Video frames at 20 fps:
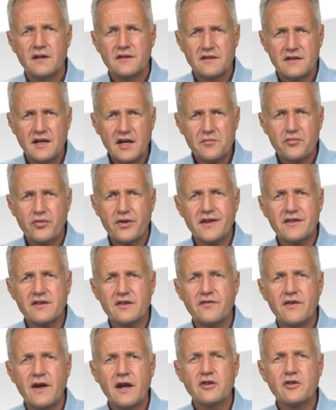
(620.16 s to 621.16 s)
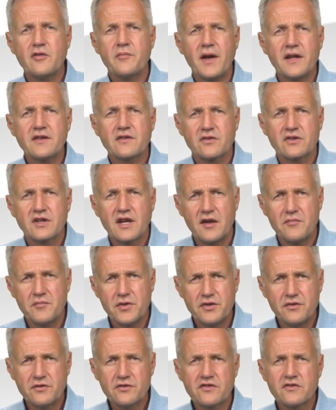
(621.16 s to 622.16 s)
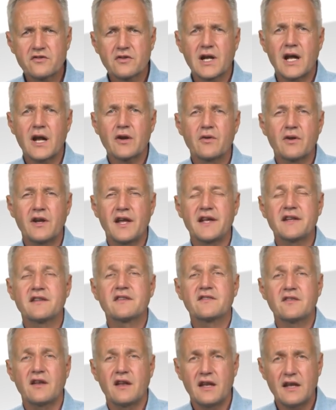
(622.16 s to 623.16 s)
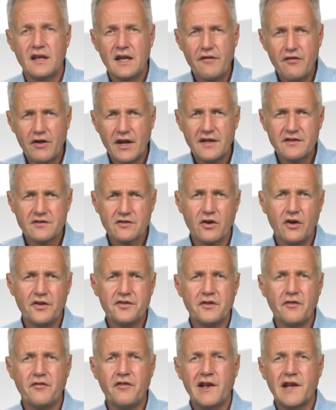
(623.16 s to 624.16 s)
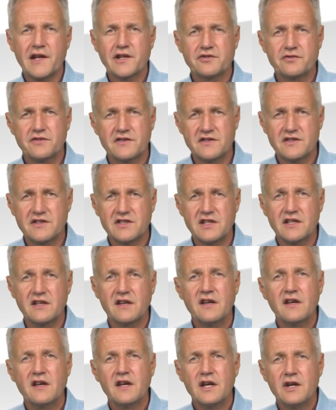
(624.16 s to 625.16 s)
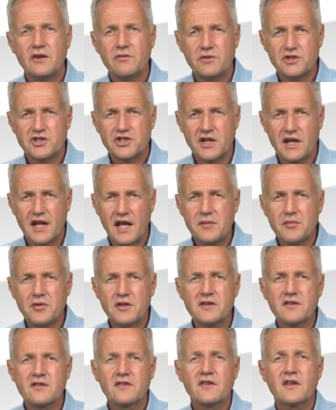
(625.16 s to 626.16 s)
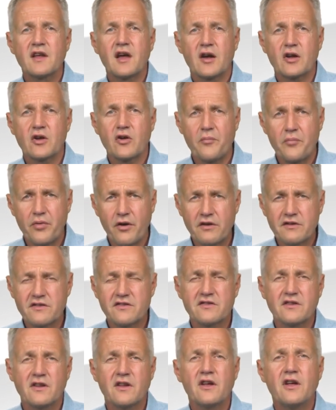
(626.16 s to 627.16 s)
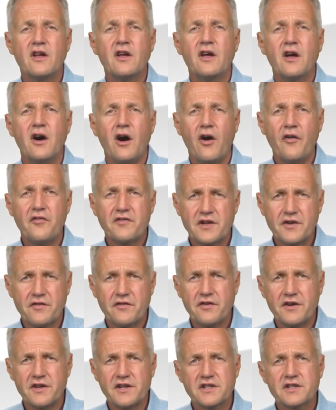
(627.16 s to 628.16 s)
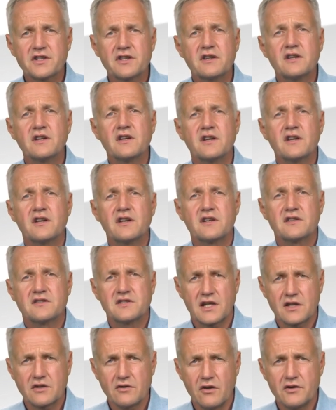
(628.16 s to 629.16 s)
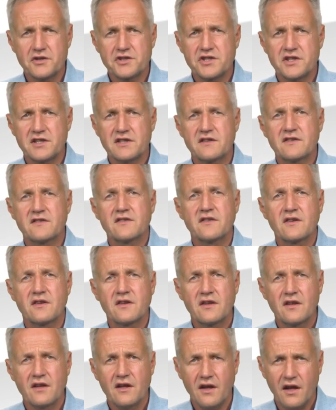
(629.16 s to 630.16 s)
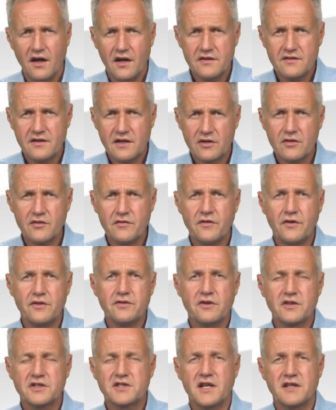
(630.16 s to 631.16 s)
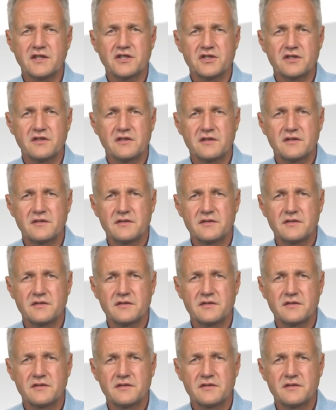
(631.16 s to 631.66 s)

The net present value method can be used to calculate the levelized cost of electricity, which enables a comparison of different technologies. I thank you for your attention.